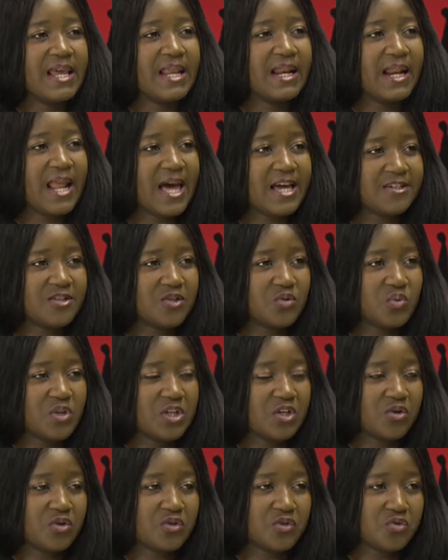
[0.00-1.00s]
Last
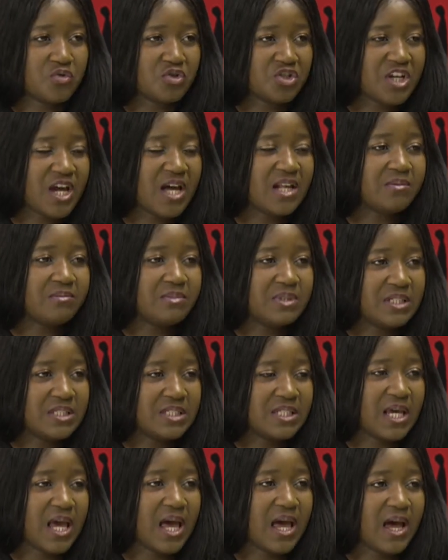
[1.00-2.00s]
week on social
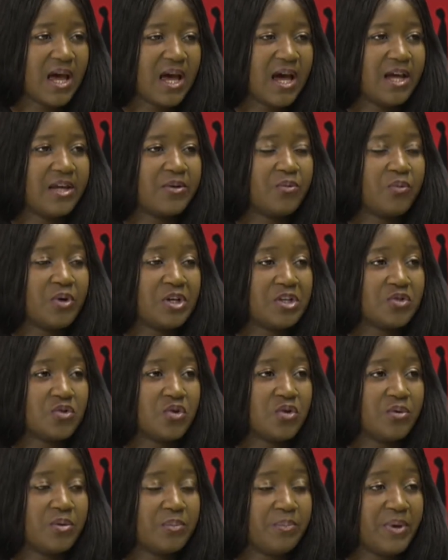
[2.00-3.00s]
media, I went
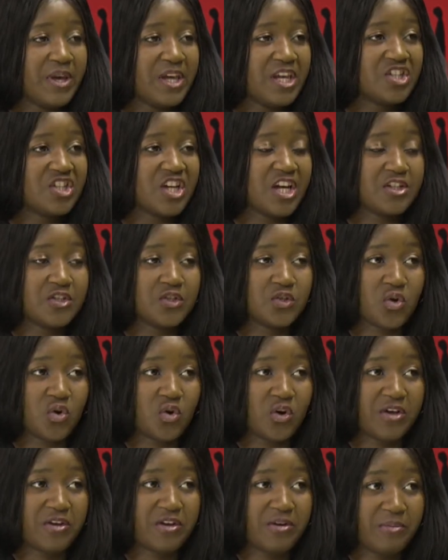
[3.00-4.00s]
on a page and
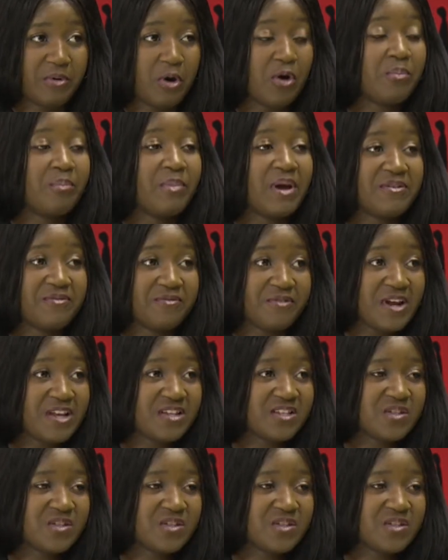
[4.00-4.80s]
saw on my friend's